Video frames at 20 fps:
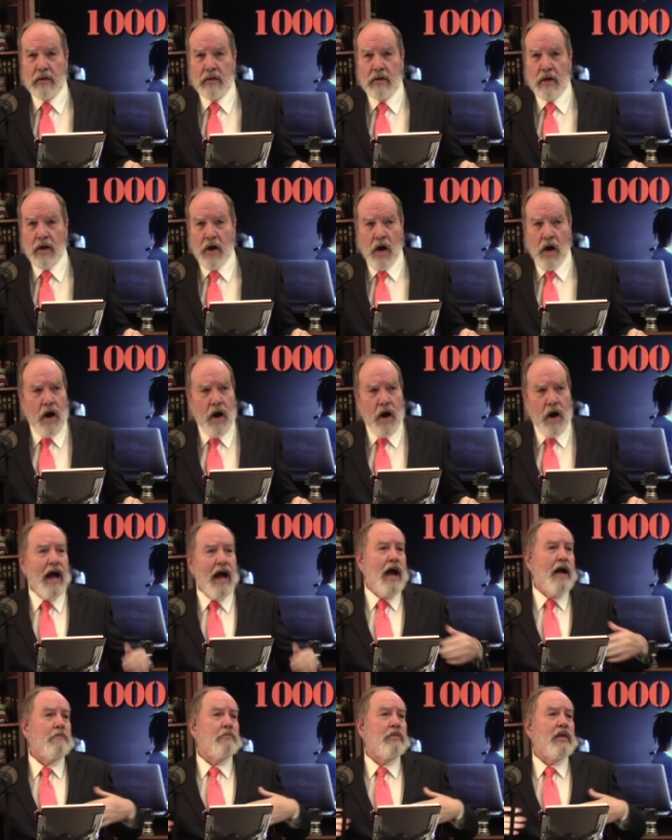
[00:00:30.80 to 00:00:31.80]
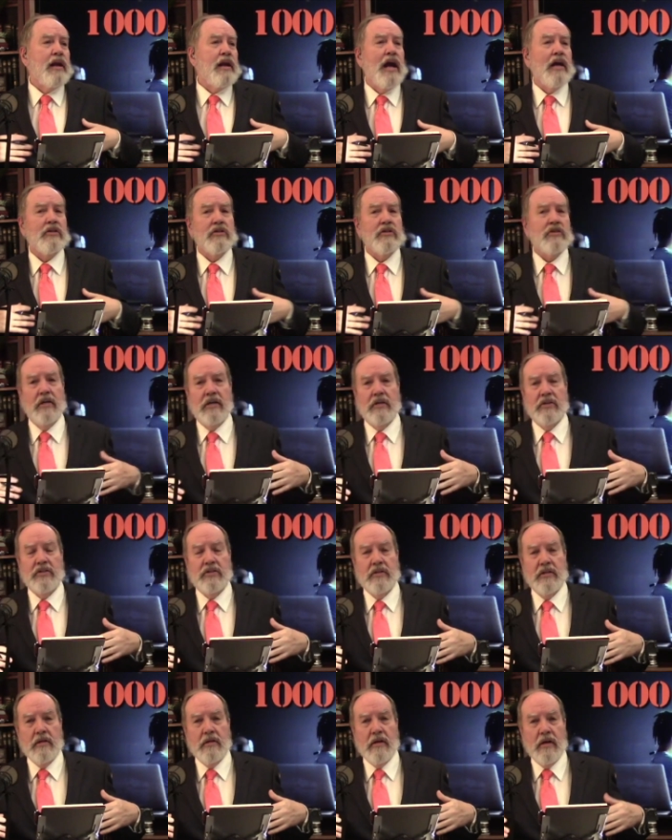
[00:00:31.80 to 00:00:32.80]
Oh, yeah, I'm the
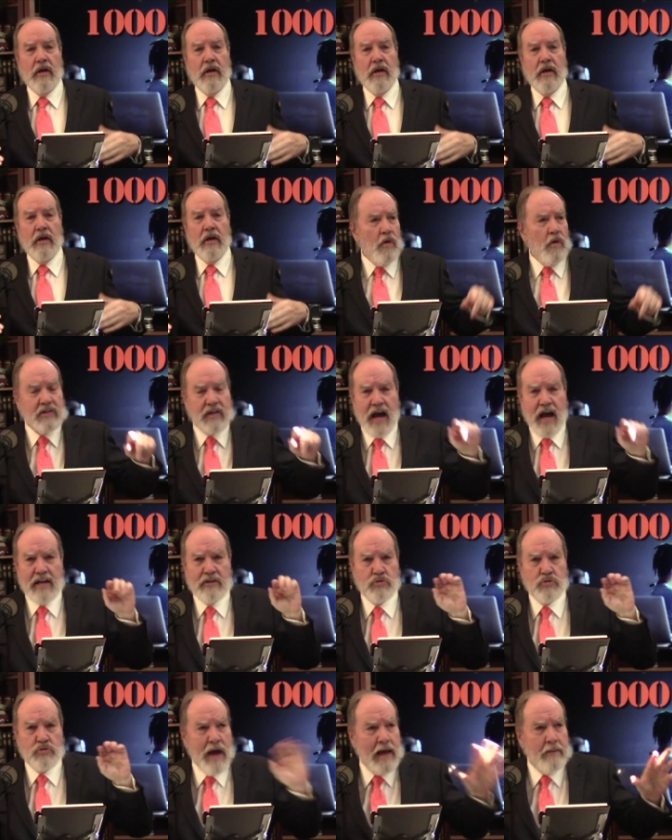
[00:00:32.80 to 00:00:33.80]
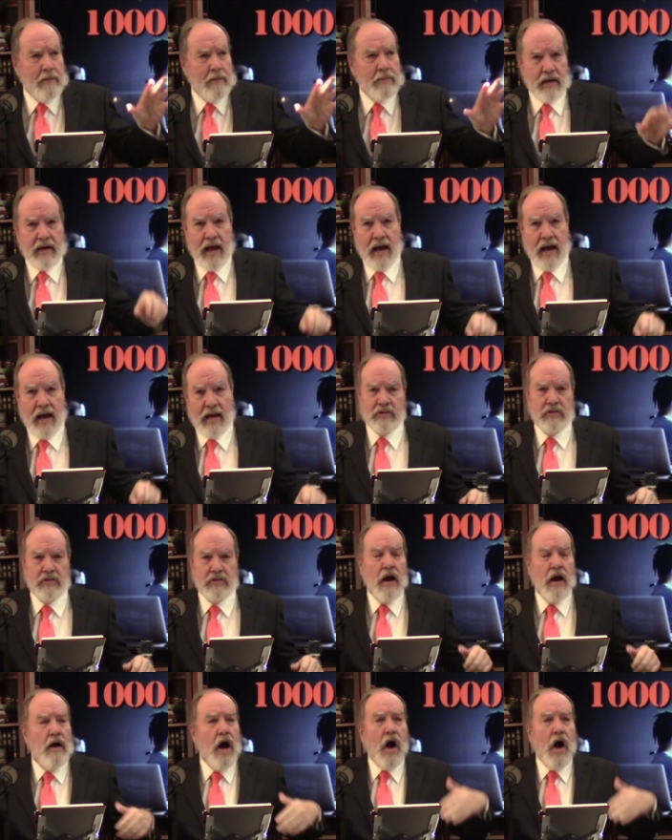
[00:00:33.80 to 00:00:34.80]
nationalist. Oh, this guy's rabidly nationalist.
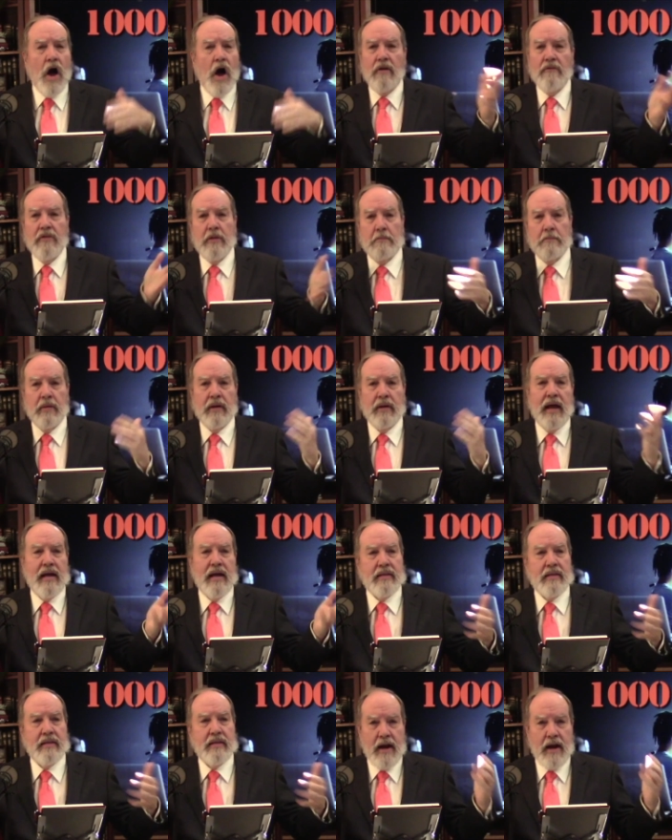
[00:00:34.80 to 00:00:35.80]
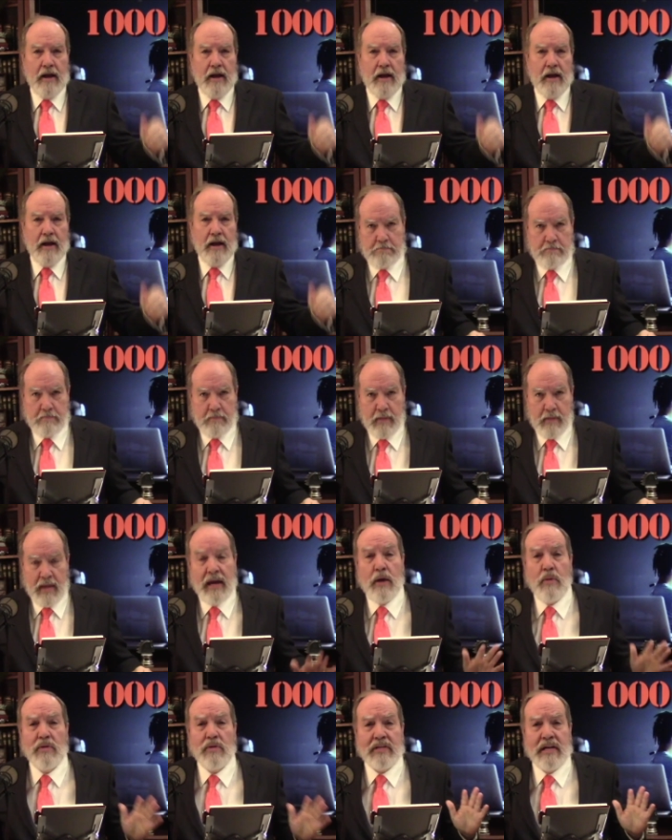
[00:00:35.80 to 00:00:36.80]
All of them played that up.
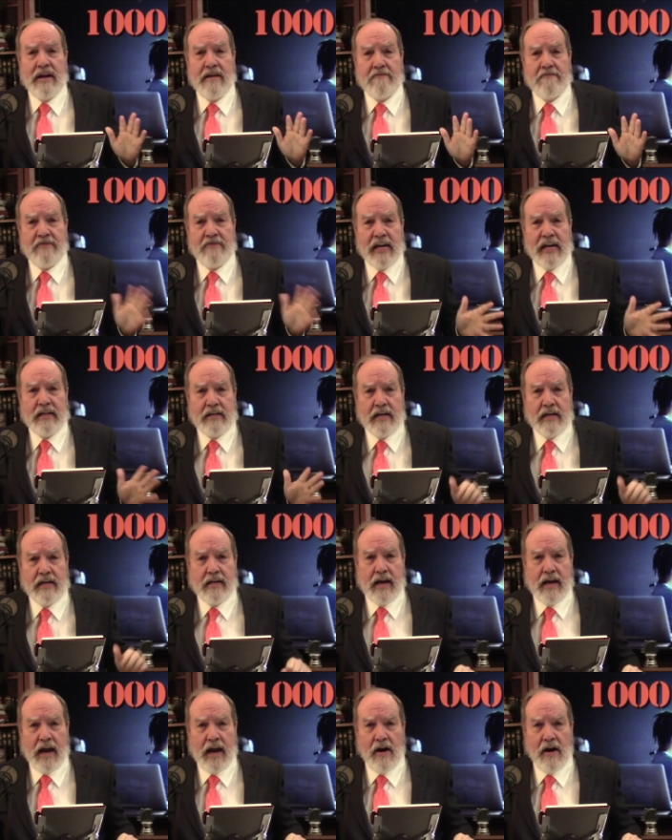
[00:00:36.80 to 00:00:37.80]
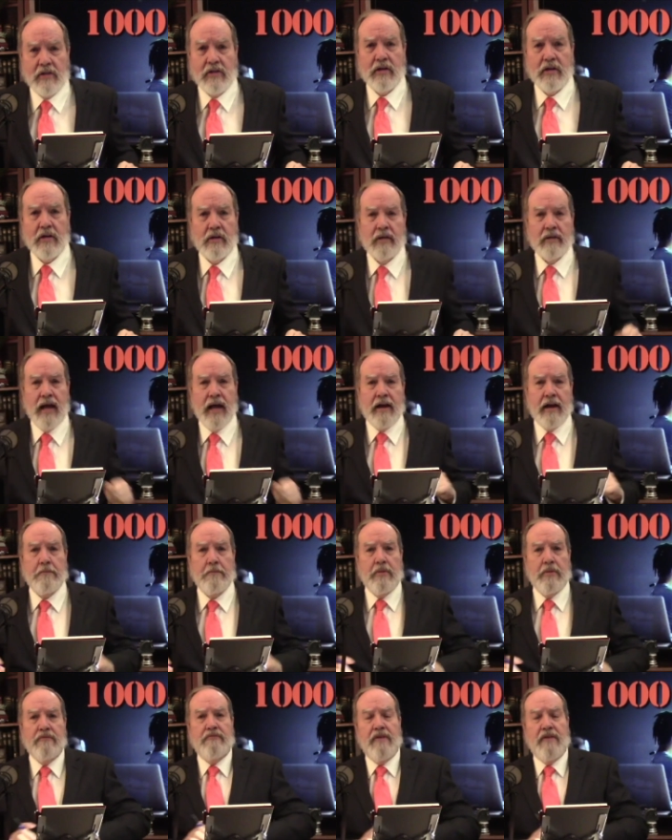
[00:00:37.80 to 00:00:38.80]
He was an invented character, like a
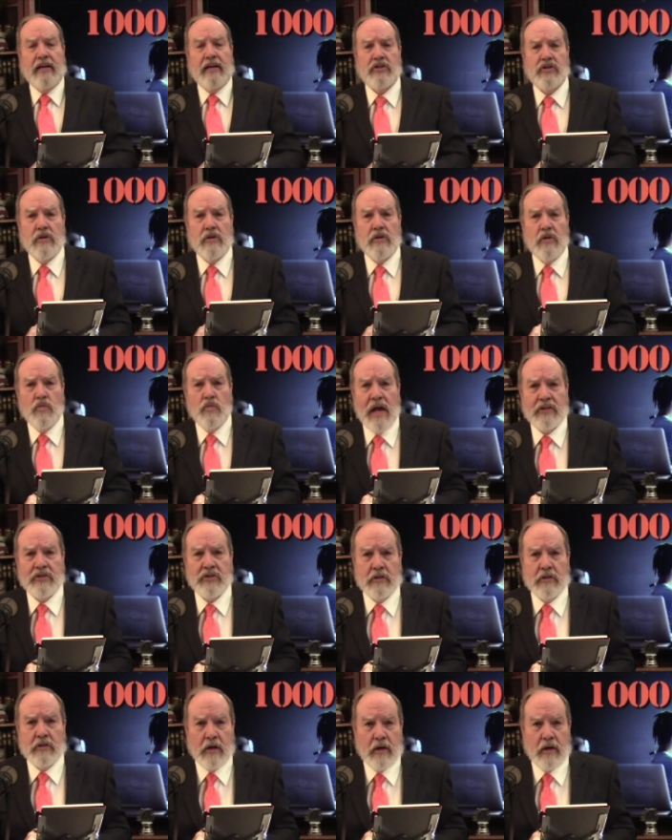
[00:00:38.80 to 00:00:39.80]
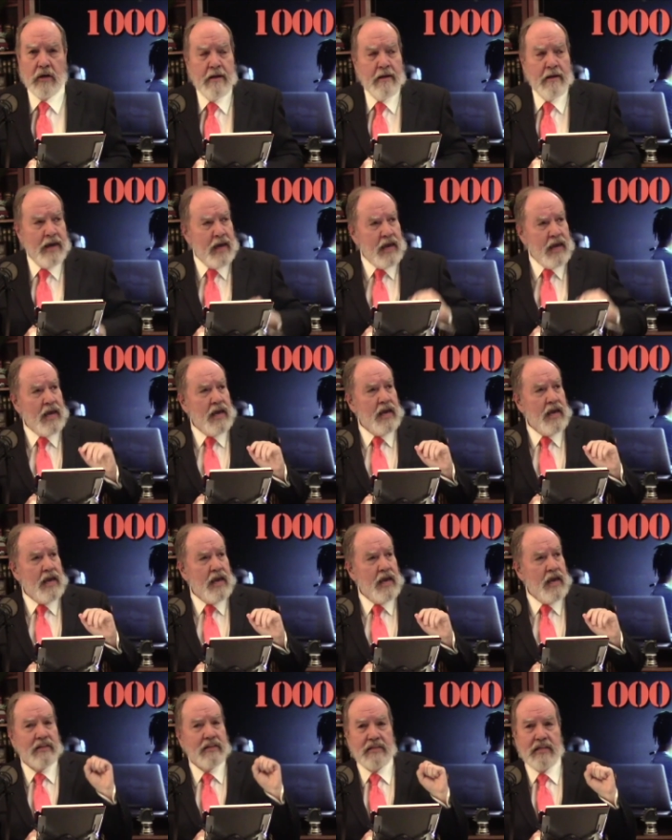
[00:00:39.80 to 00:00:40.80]
professional wrestler. He
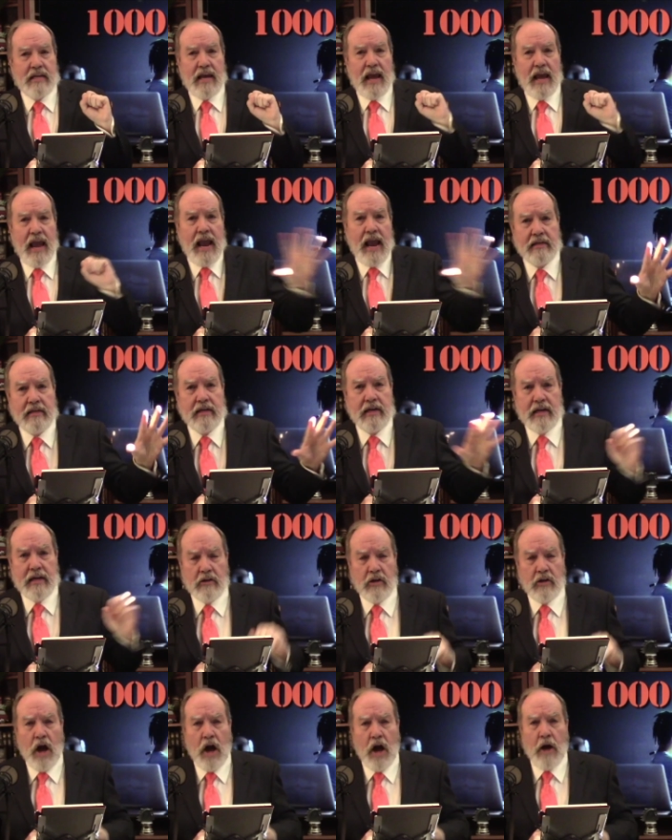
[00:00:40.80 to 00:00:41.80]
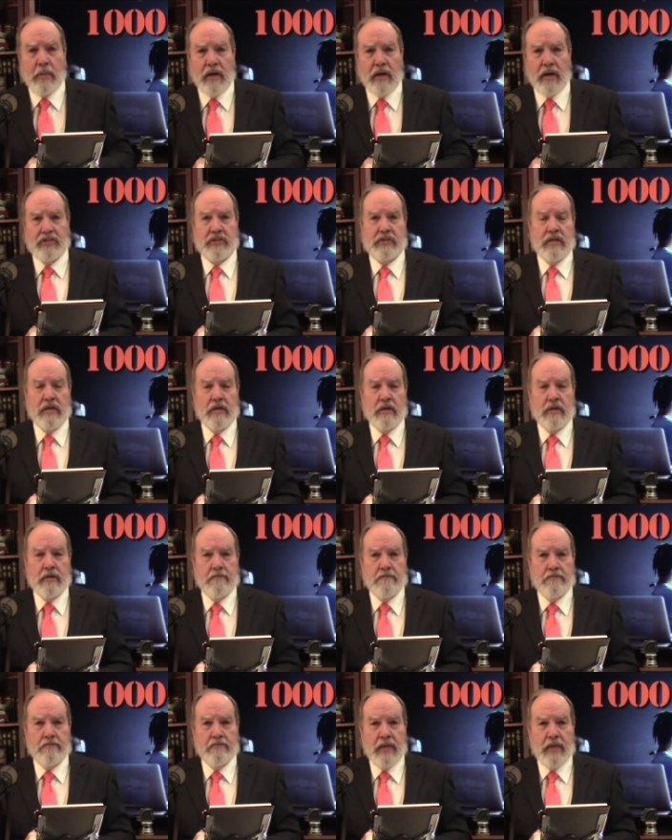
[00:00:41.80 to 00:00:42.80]
is the anti globalist.
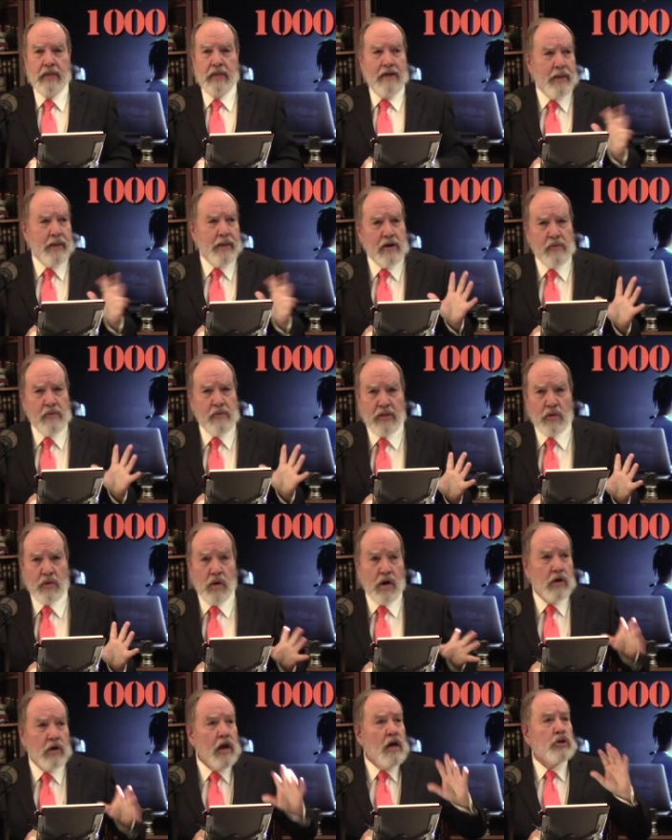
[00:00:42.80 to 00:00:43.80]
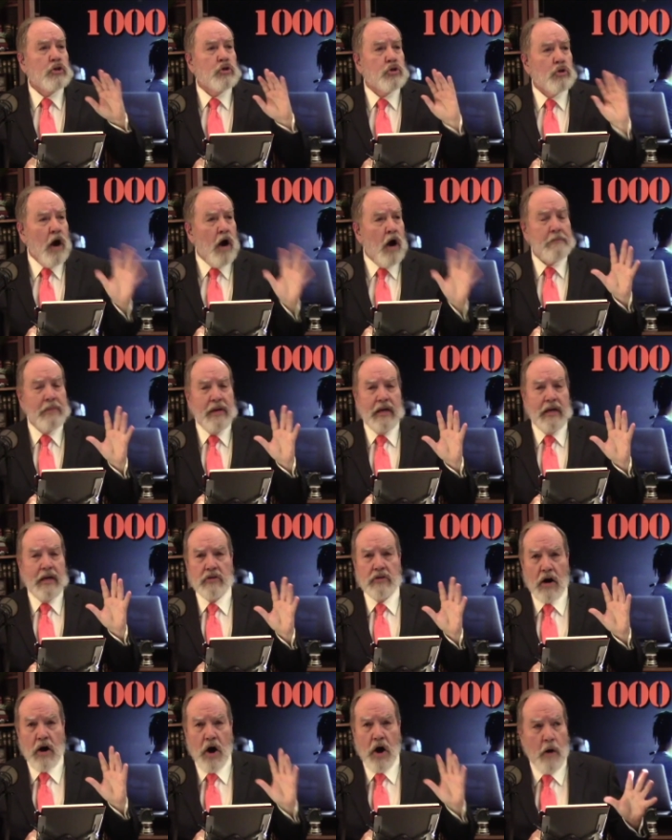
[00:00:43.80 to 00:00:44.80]
Everybody around the world, Trump is
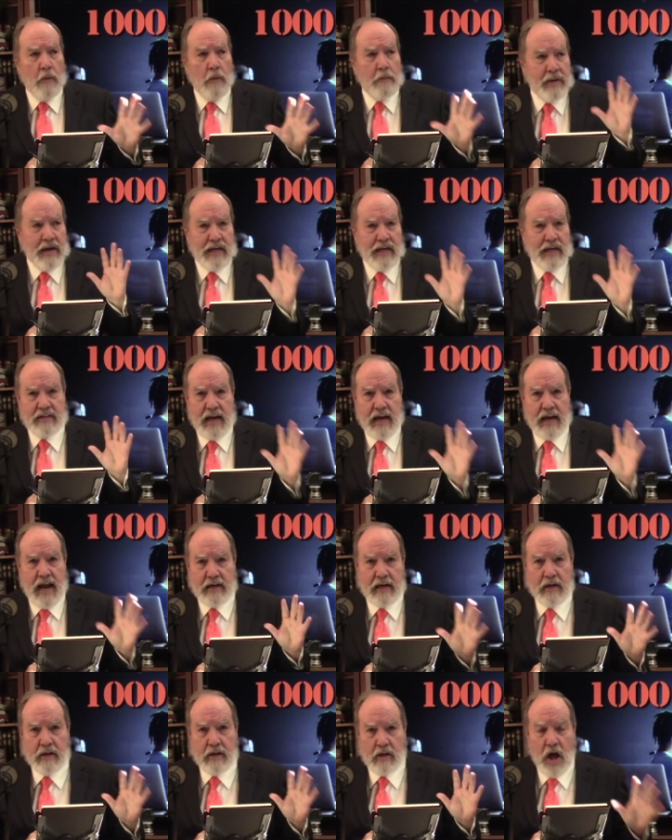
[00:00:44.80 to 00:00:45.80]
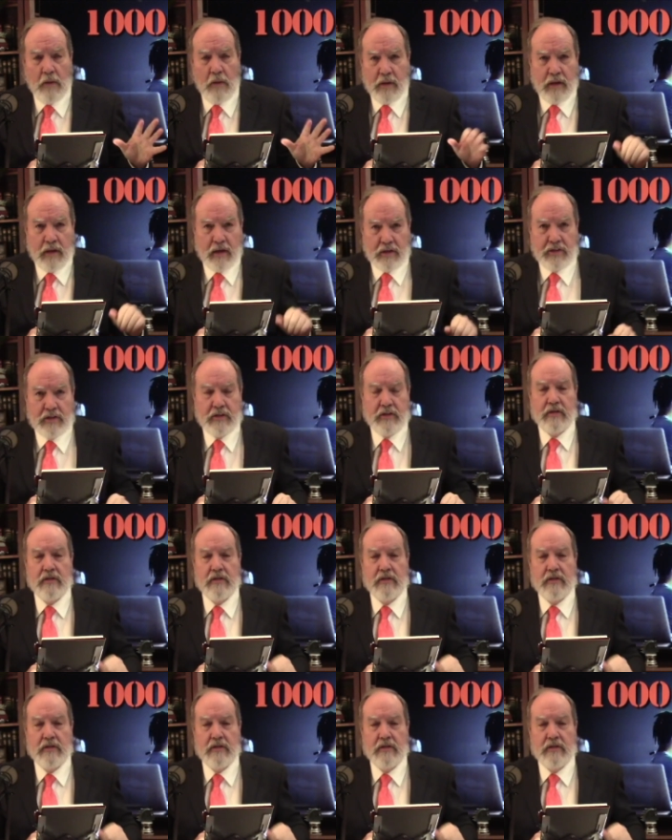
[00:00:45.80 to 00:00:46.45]
our hope. He's the anti globalist.